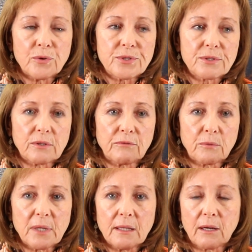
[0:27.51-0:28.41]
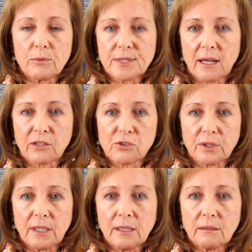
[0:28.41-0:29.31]
So for me, that was
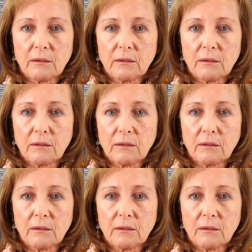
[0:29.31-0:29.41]
actually,